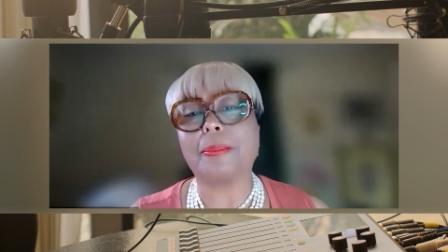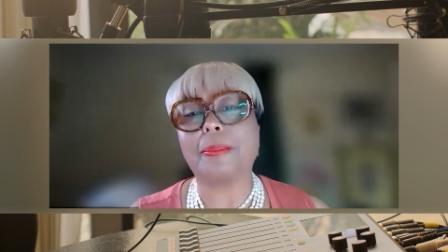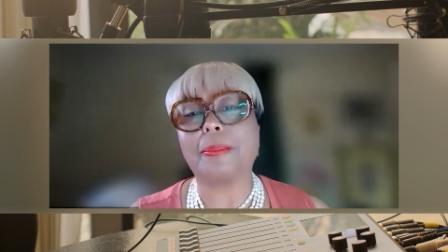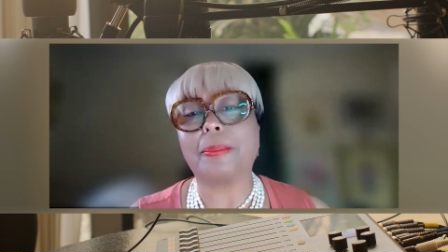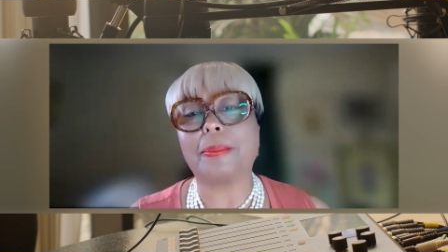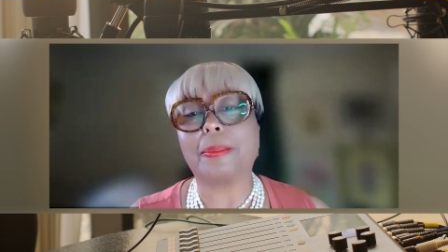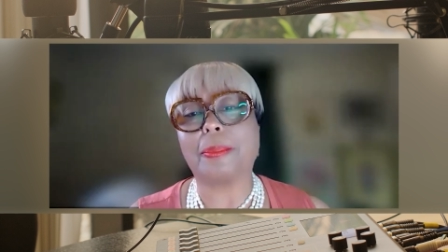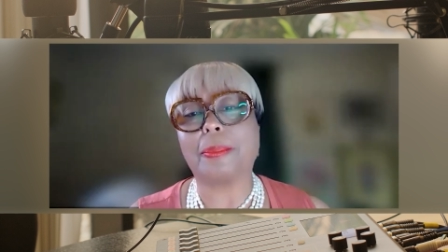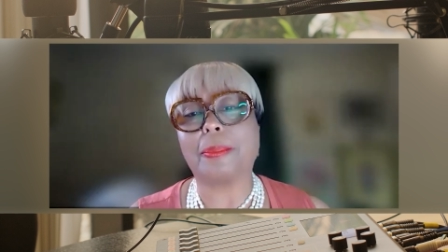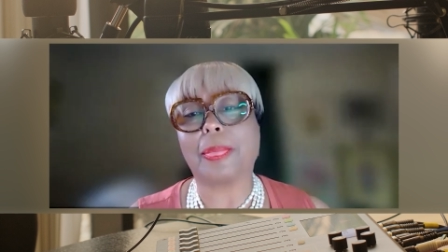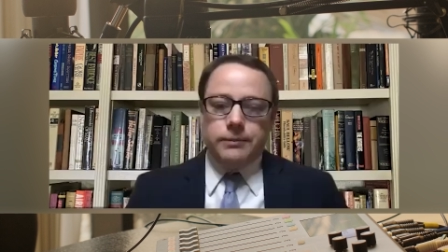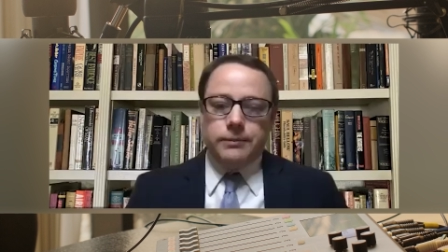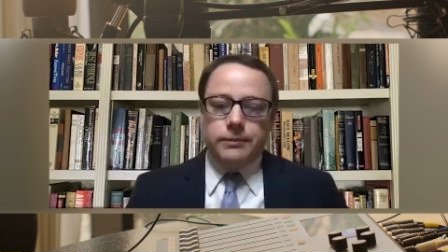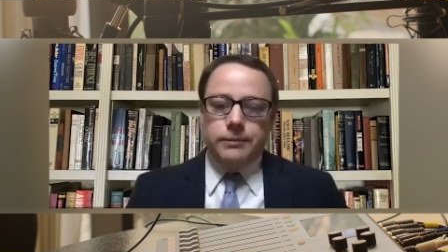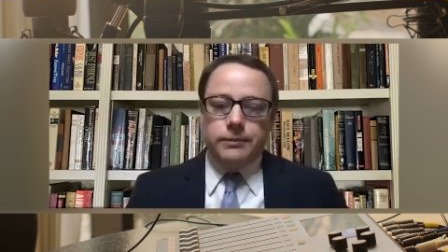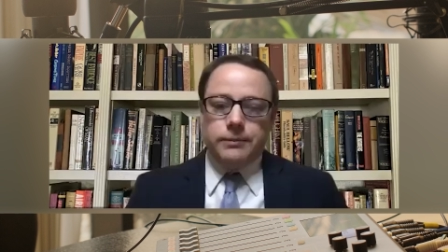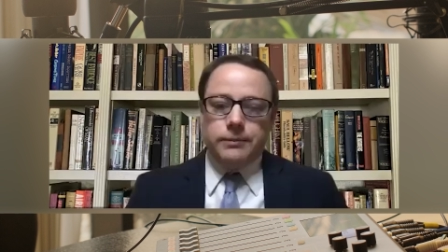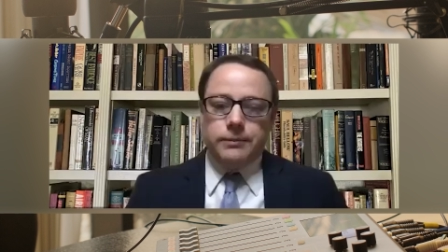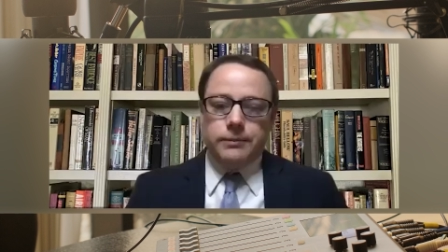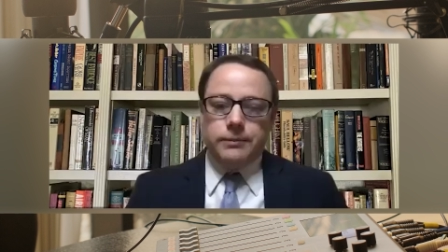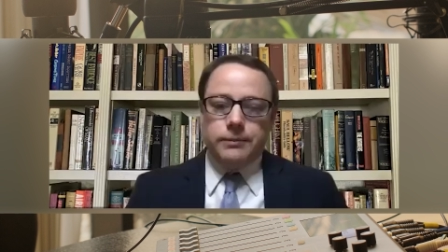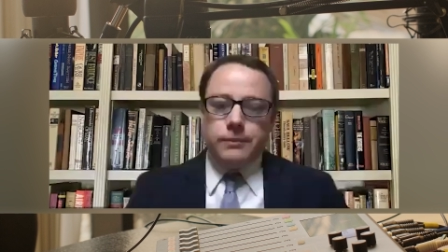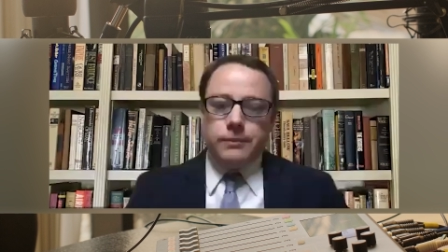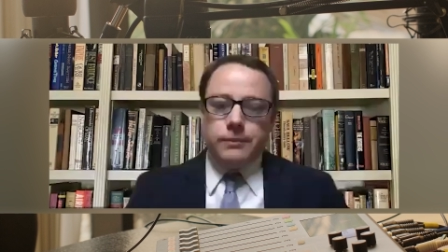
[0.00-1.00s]
Yeah,
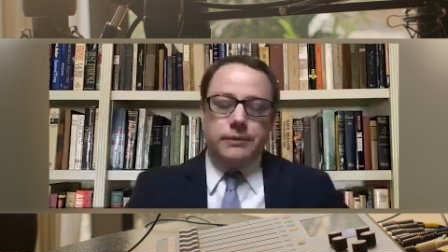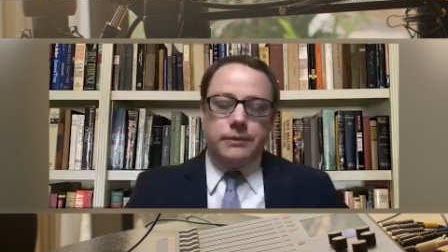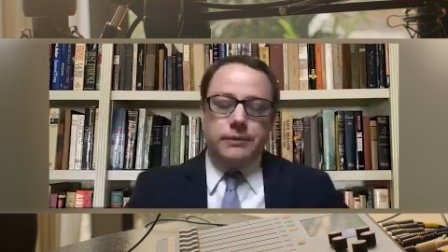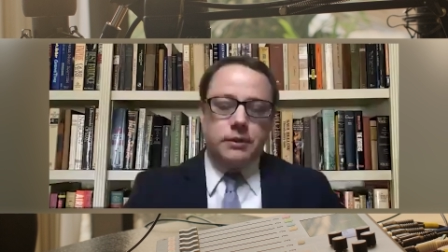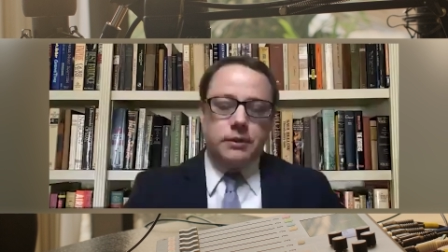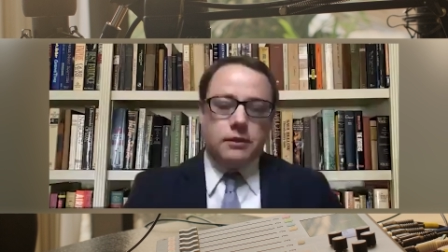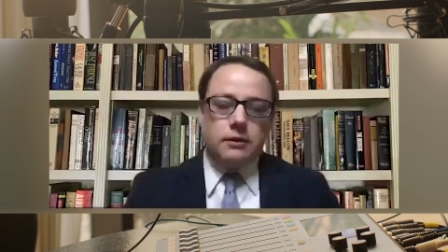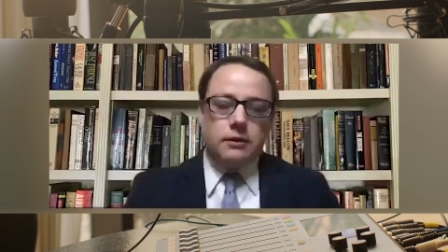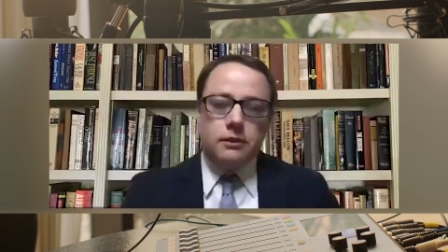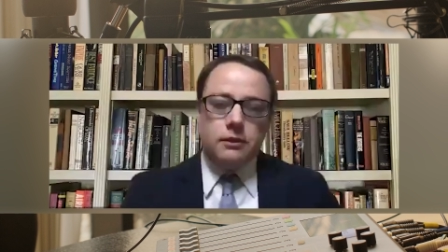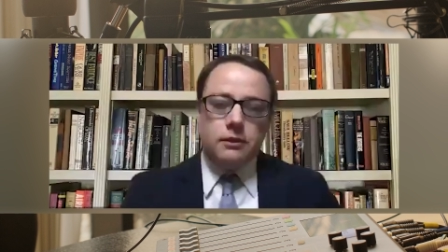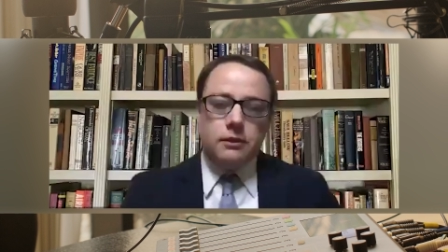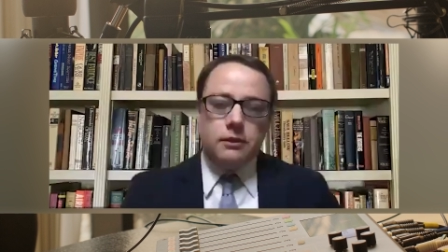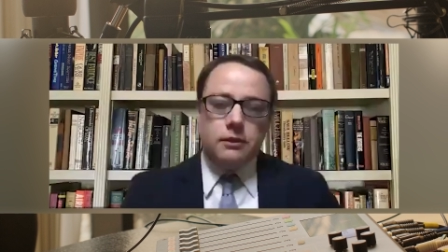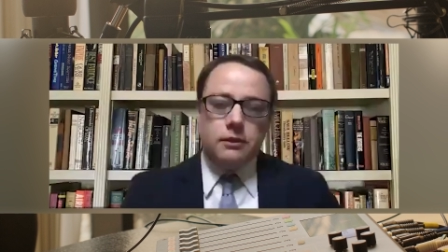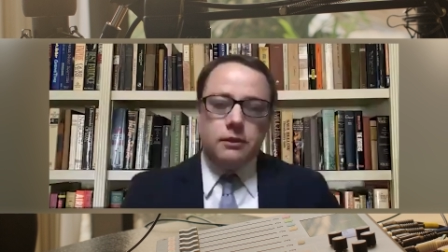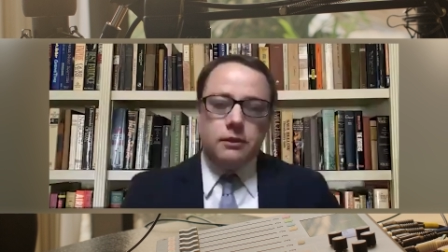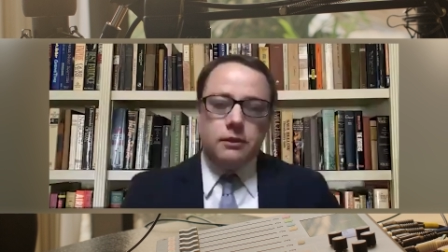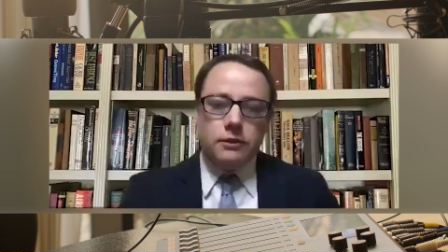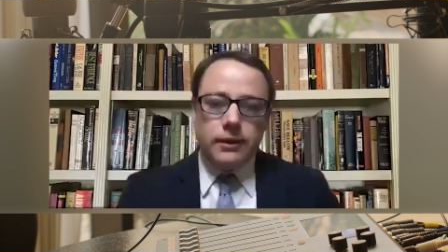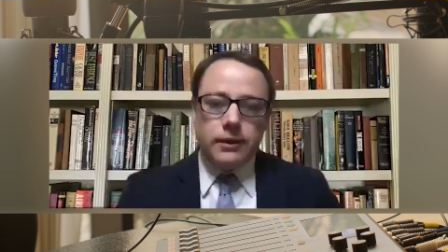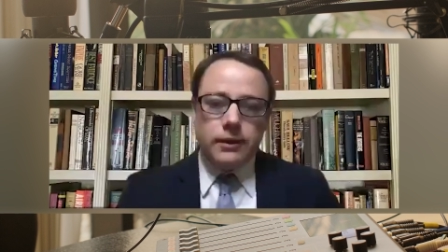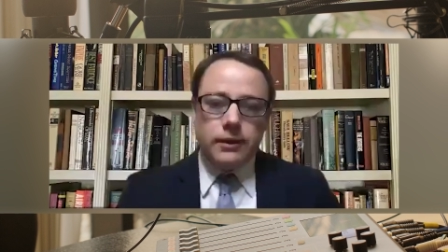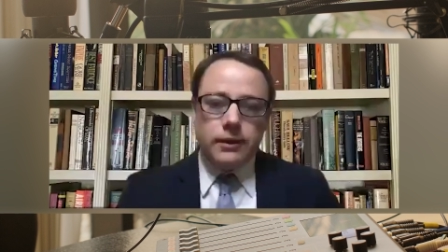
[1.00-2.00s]
absolutely,
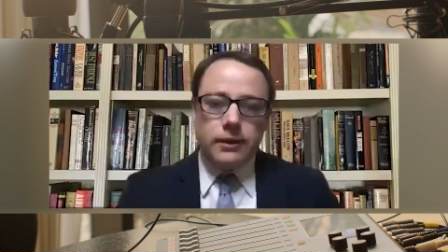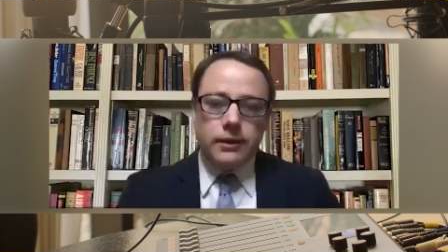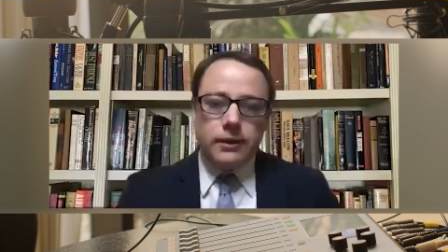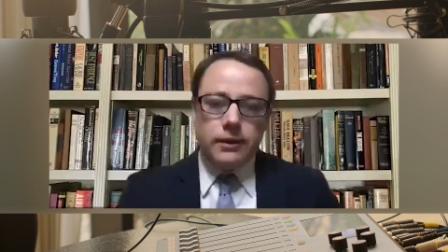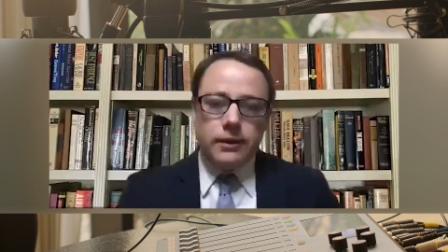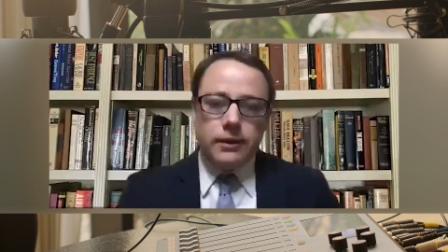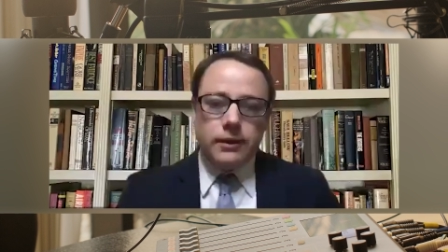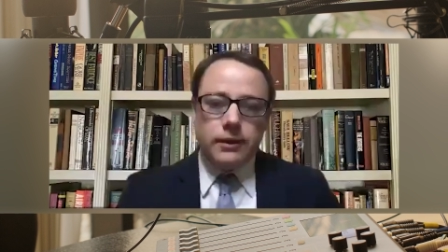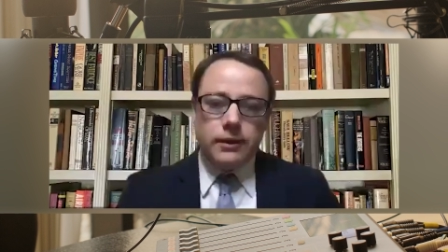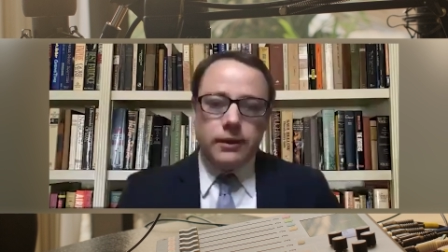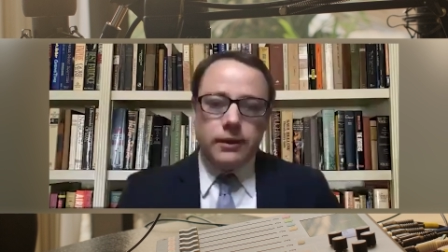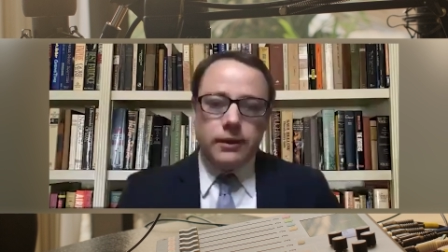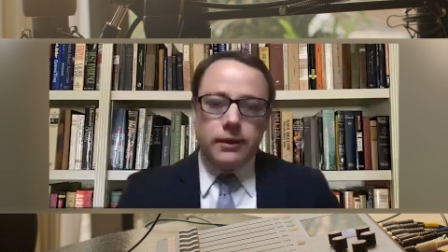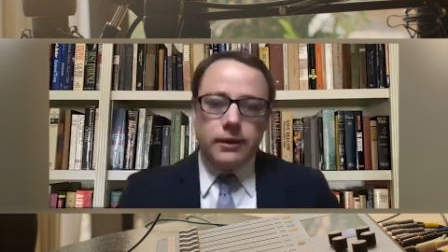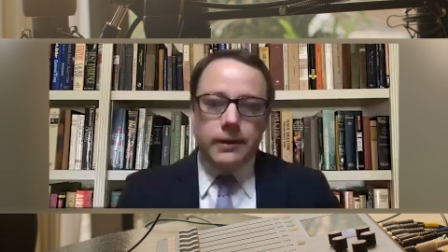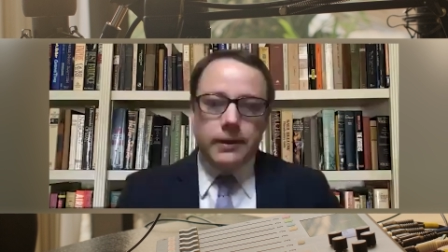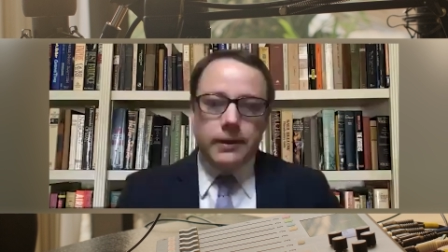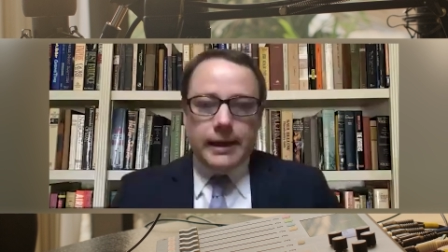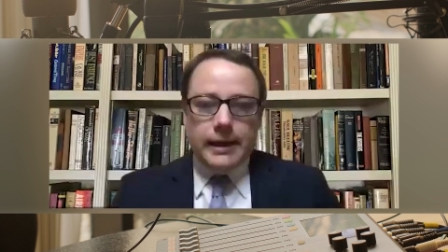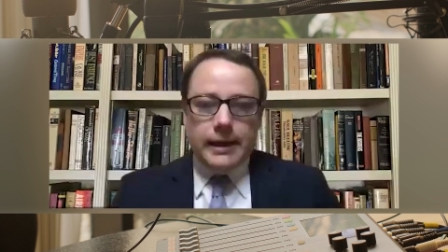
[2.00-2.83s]
and and uh,